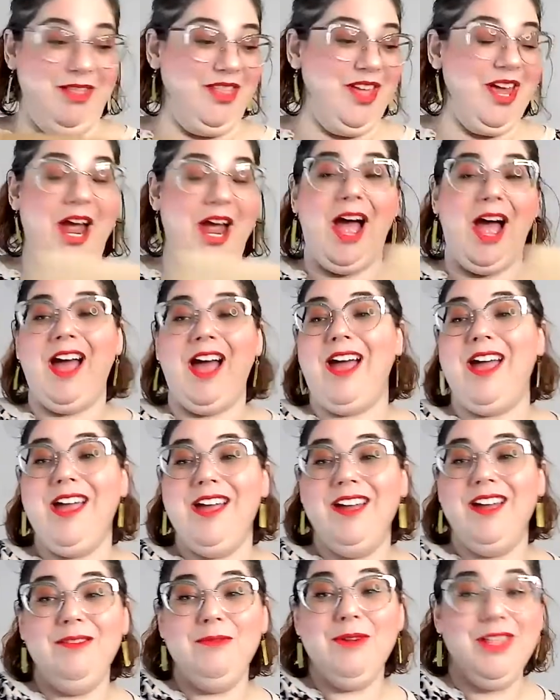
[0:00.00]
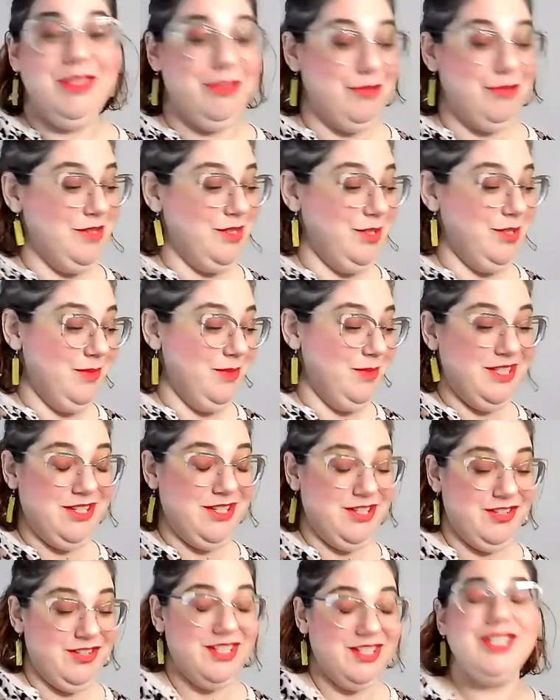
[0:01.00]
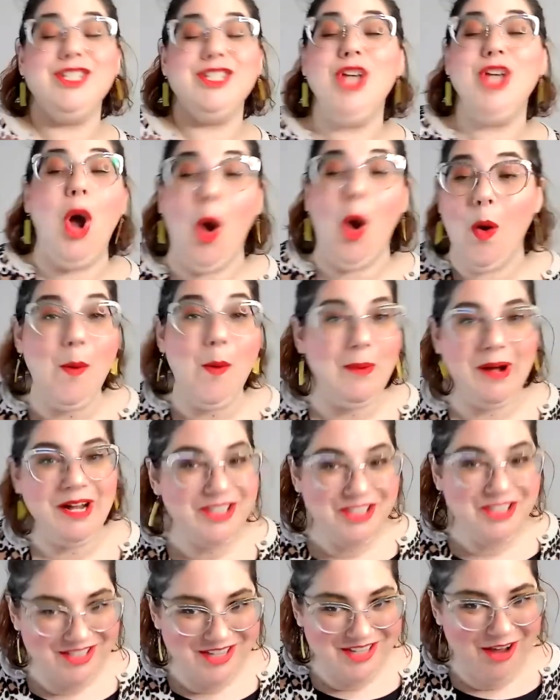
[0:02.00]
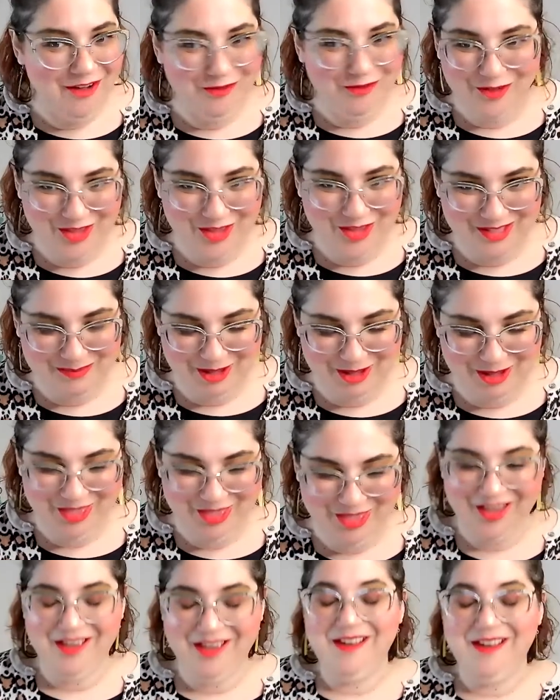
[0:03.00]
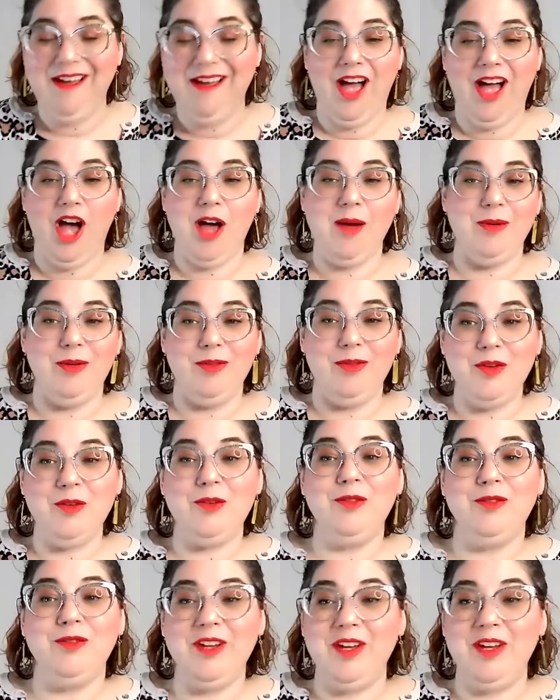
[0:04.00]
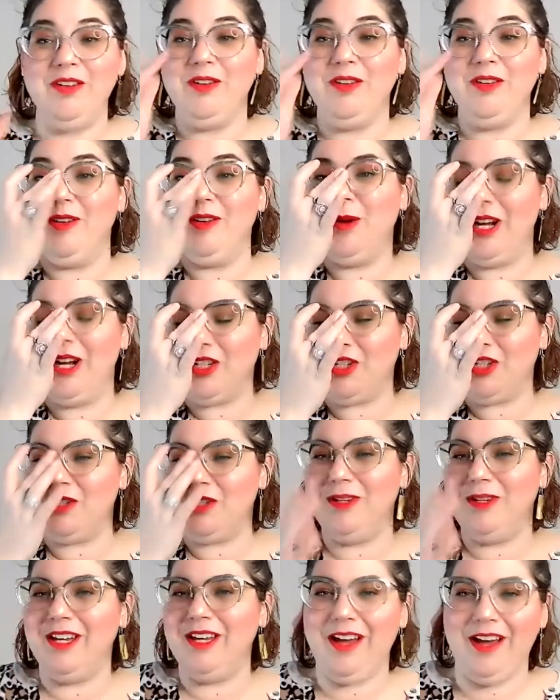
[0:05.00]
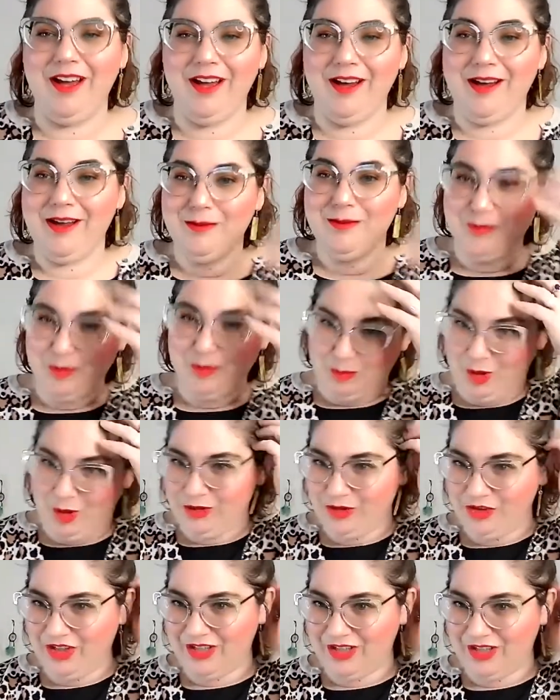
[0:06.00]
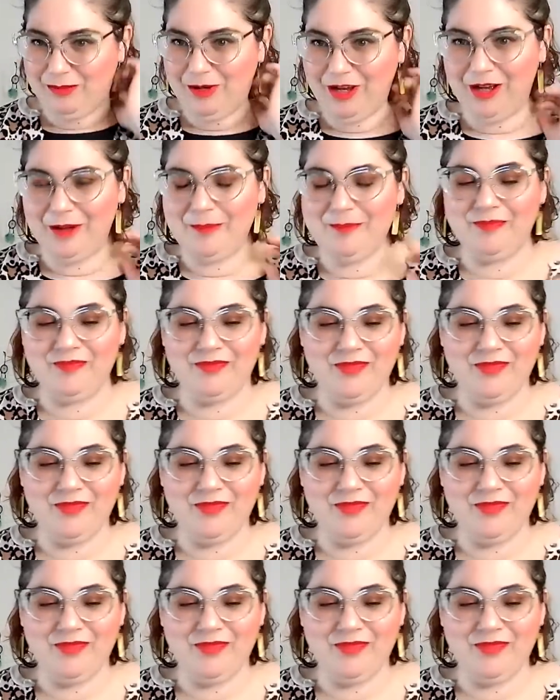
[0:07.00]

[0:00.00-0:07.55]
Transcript: Like I went through so much, so much stuff for this month. Um, if you've never watched me, hi, I'm Sparkle Jezebel.